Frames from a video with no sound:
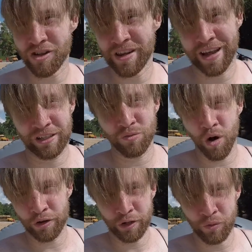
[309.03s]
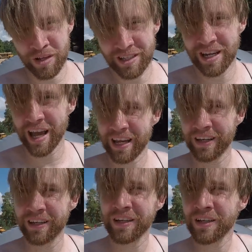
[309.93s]
next Wandering Wednesday.
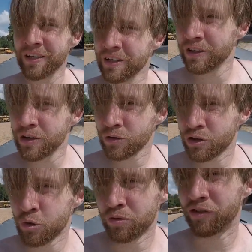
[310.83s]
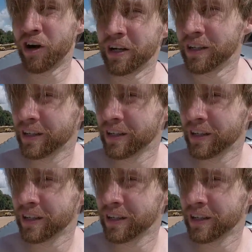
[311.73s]
This was super fun.